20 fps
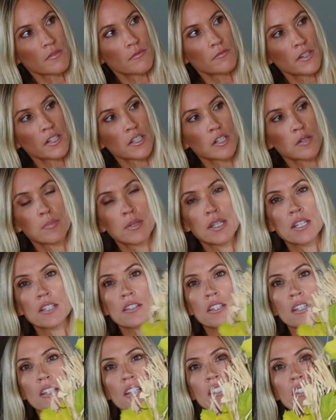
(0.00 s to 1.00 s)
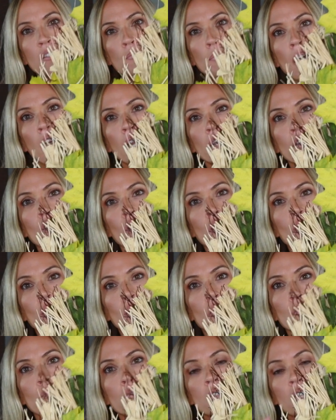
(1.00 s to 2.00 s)
filler pieces of pine
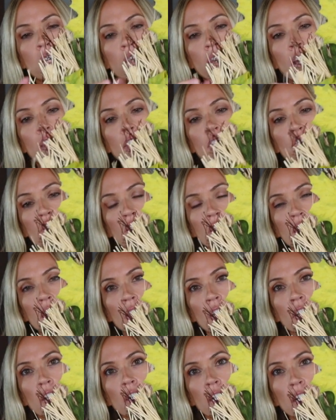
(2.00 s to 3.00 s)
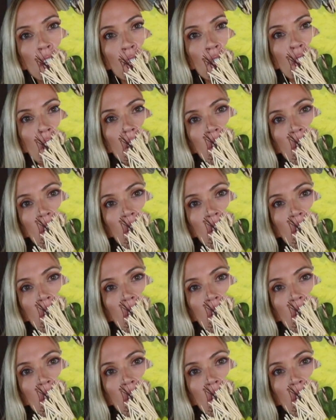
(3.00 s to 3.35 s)
cones, and then just the leaves.